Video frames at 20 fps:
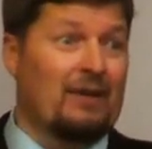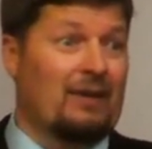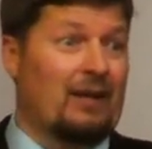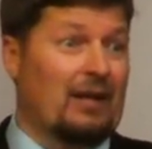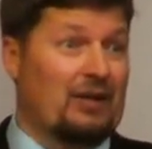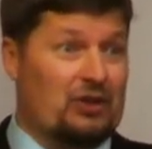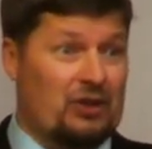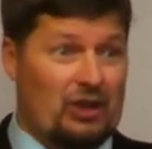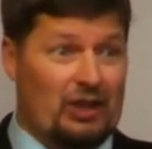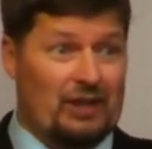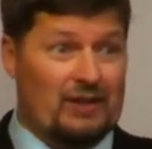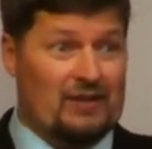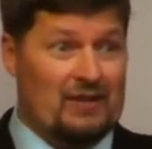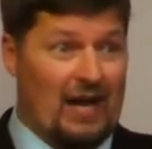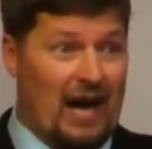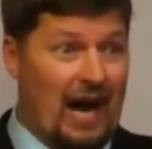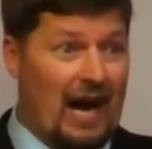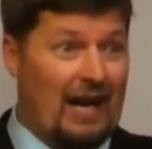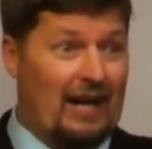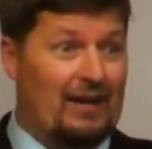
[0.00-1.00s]
that she is
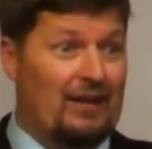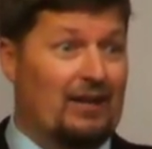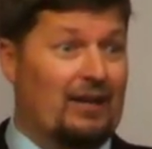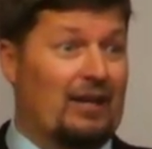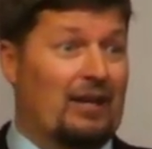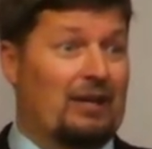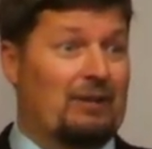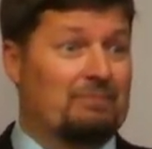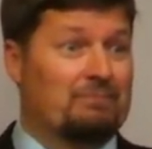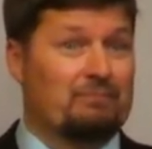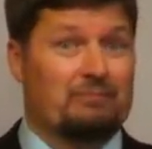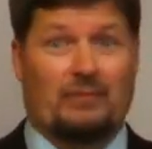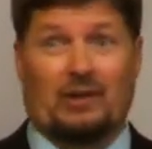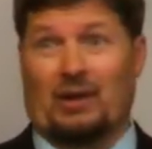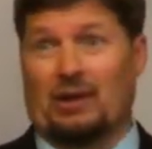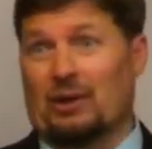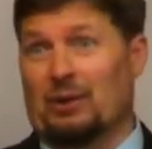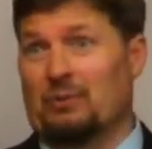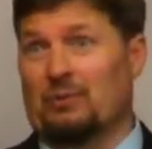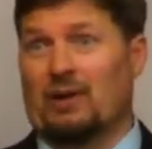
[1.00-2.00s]
not, um, you
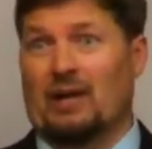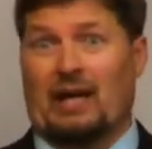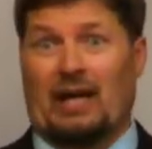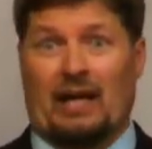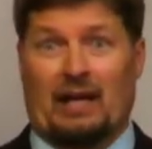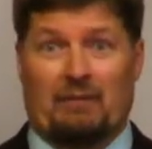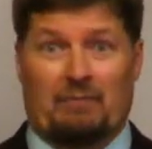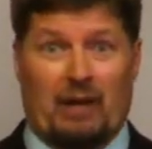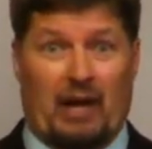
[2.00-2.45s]
know, a,